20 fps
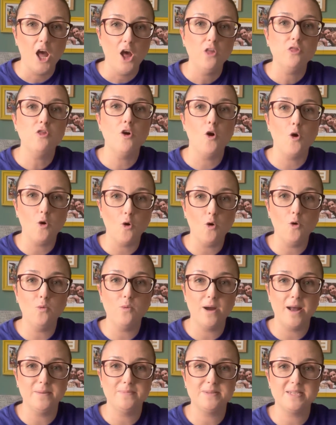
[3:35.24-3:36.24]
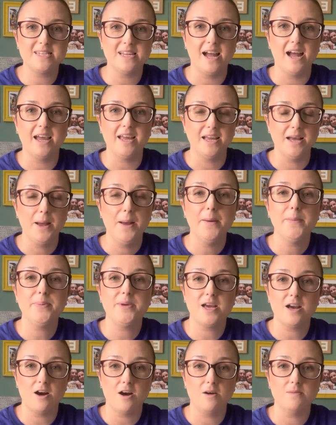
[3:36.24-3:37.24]
the whole website
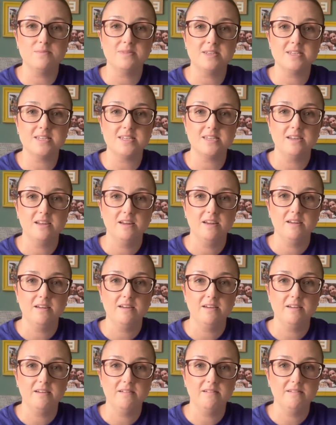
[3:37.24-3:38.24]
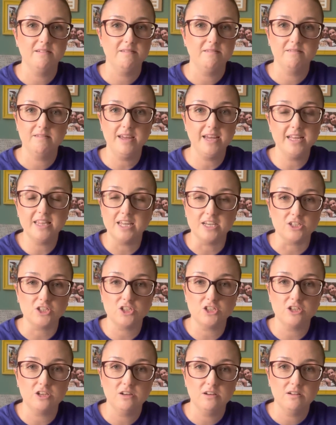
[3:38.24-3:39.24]
becomes
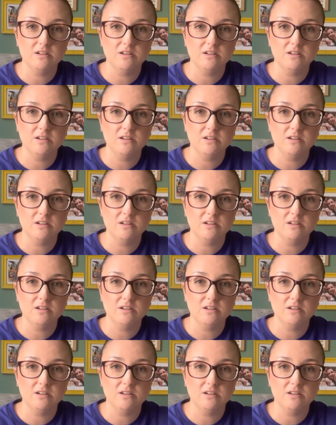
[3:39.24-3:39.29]
English.